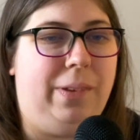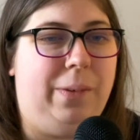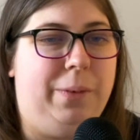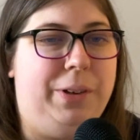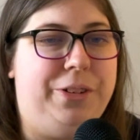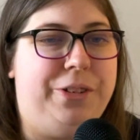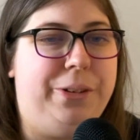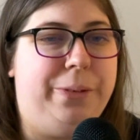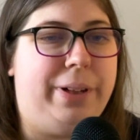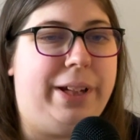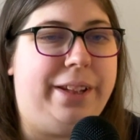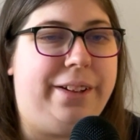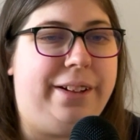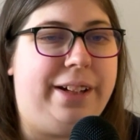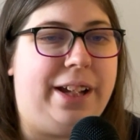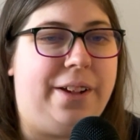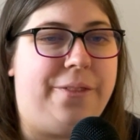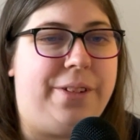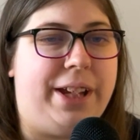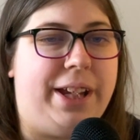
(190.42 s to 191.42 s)
Would you rather
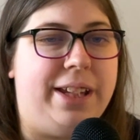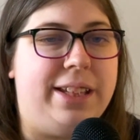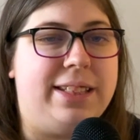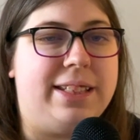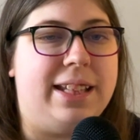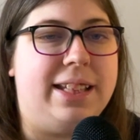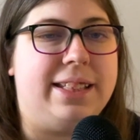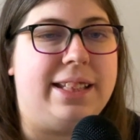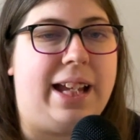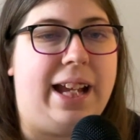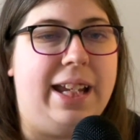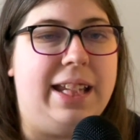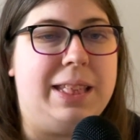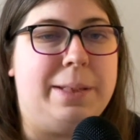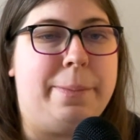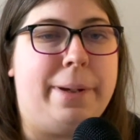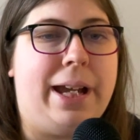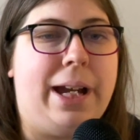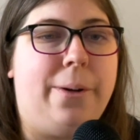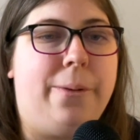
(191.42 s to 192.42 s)
have Elsa's
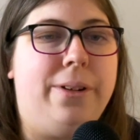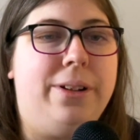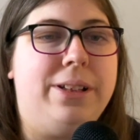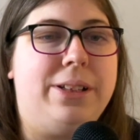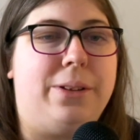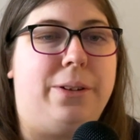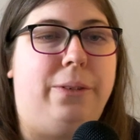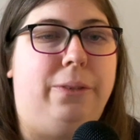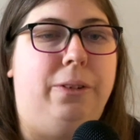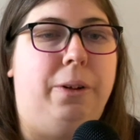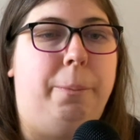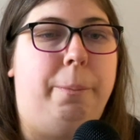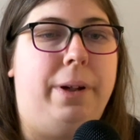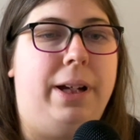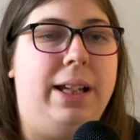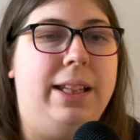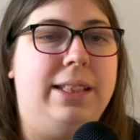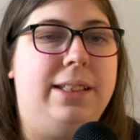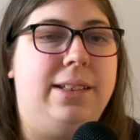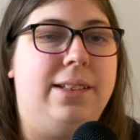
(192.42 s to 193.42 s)
ice powers or
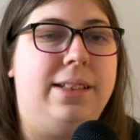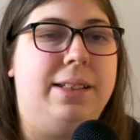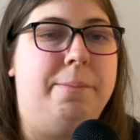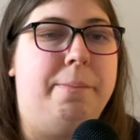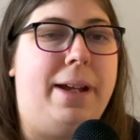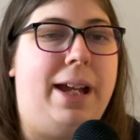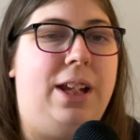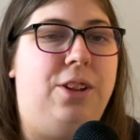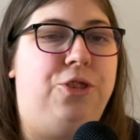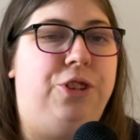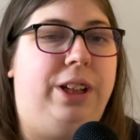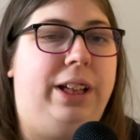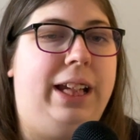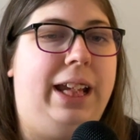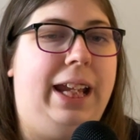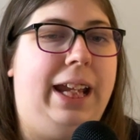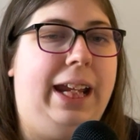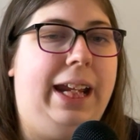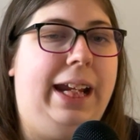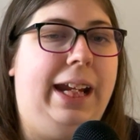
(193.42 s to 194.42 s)
Rapunzel's magic
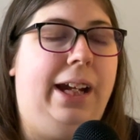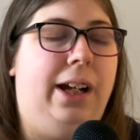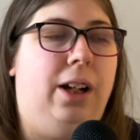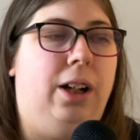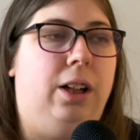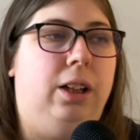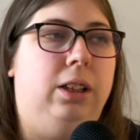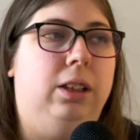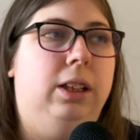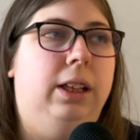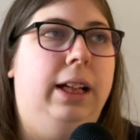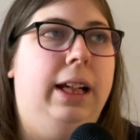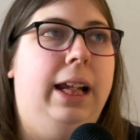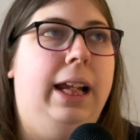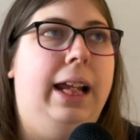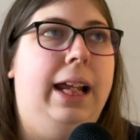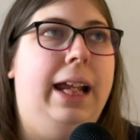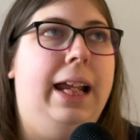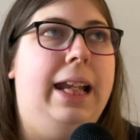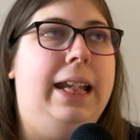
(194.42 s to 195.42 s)
hair?
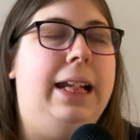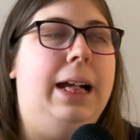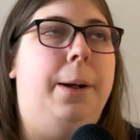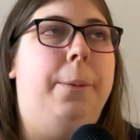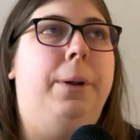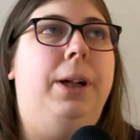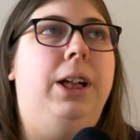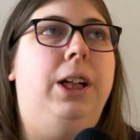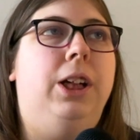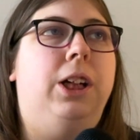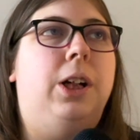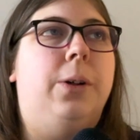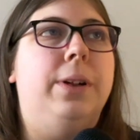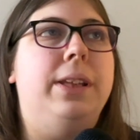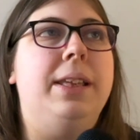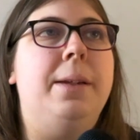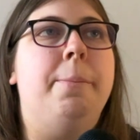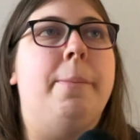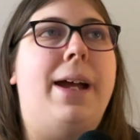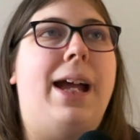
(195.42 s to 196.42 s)
Now I'm gonna go
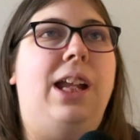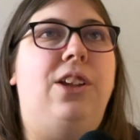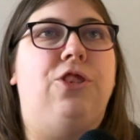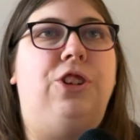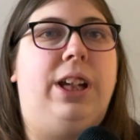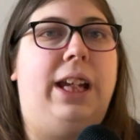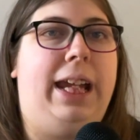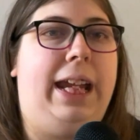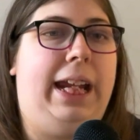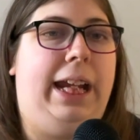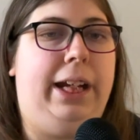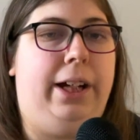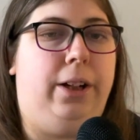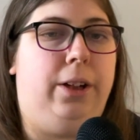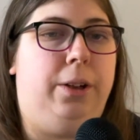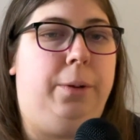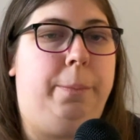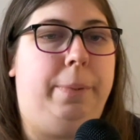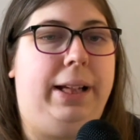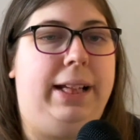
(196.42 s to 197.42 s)
with the magic
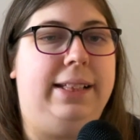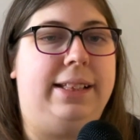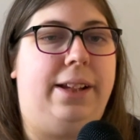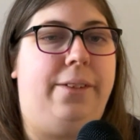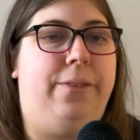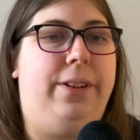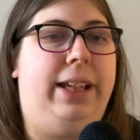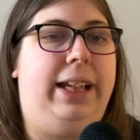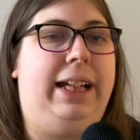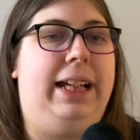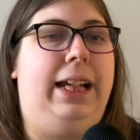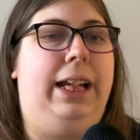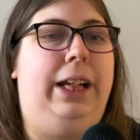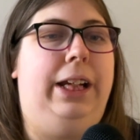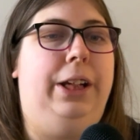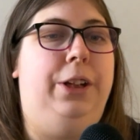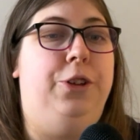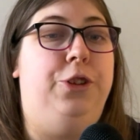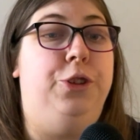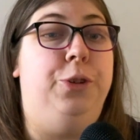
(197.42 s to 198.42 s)
hair because I feel like I
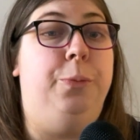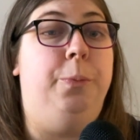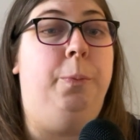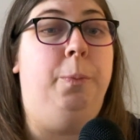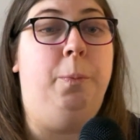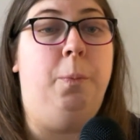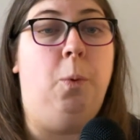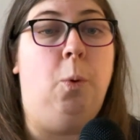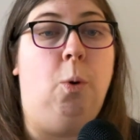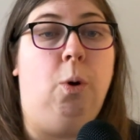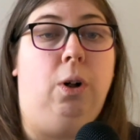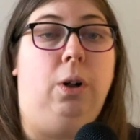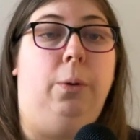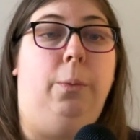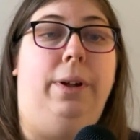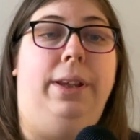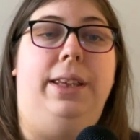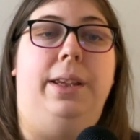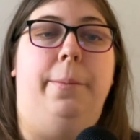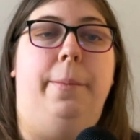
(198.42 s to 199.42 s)
can do more
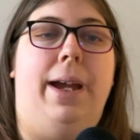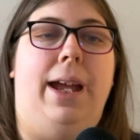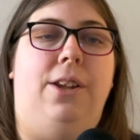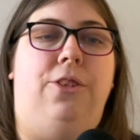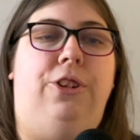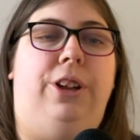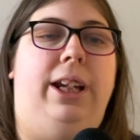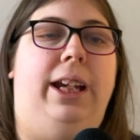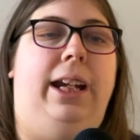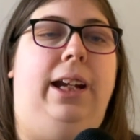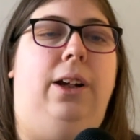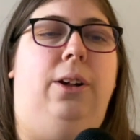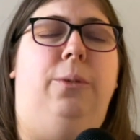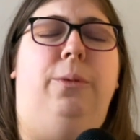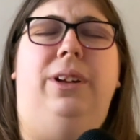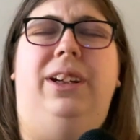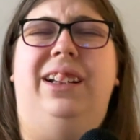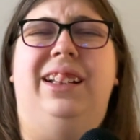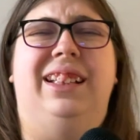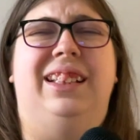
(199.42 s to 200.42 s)
with the magic hair.
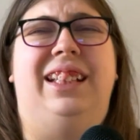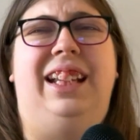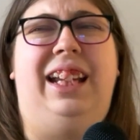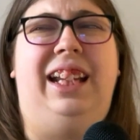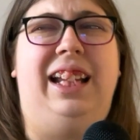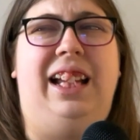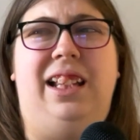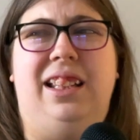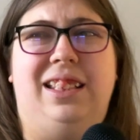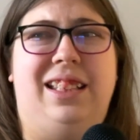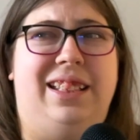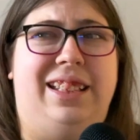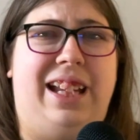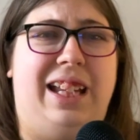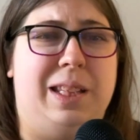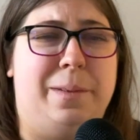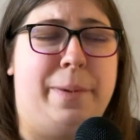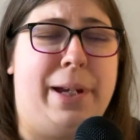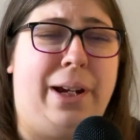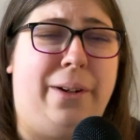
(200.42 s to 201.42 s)
Whereas like Elsa's
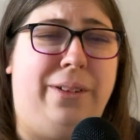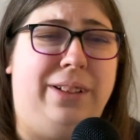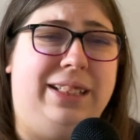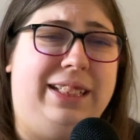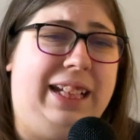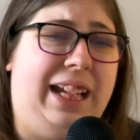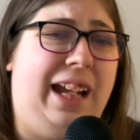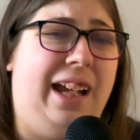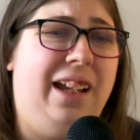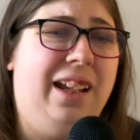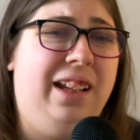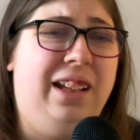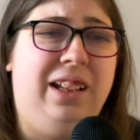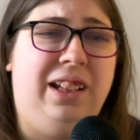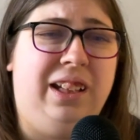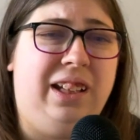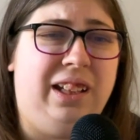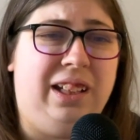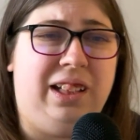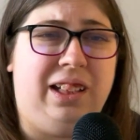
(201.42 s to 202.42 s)
ice powers, yeah.
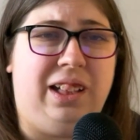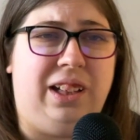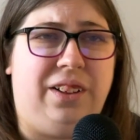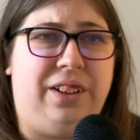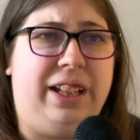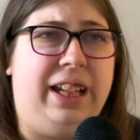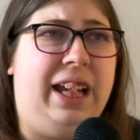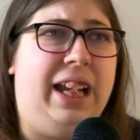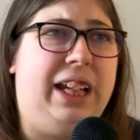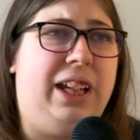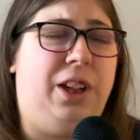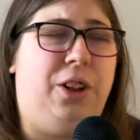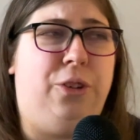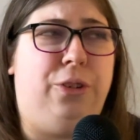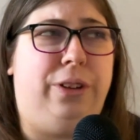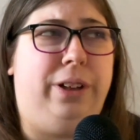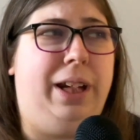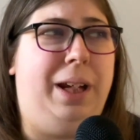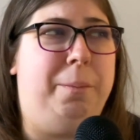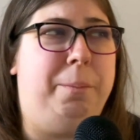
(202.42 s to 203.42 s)
Okay, I can
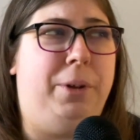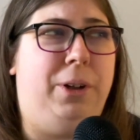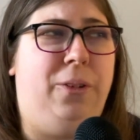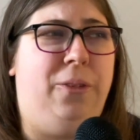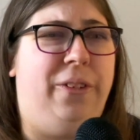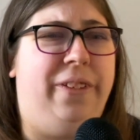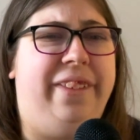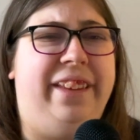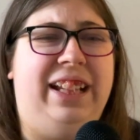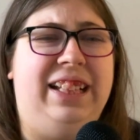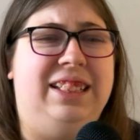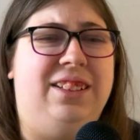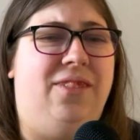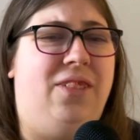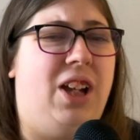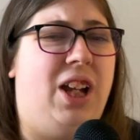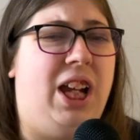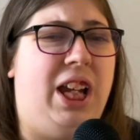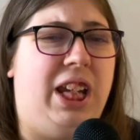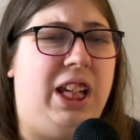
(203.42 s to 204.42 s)
create beautiful things
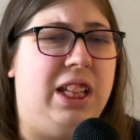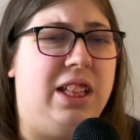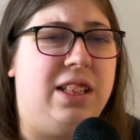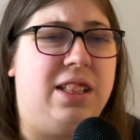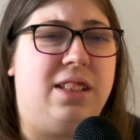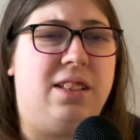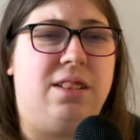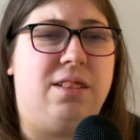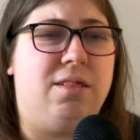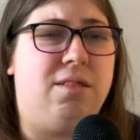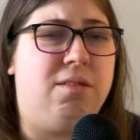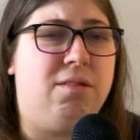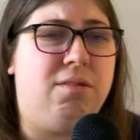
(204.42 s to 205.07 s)
of ice.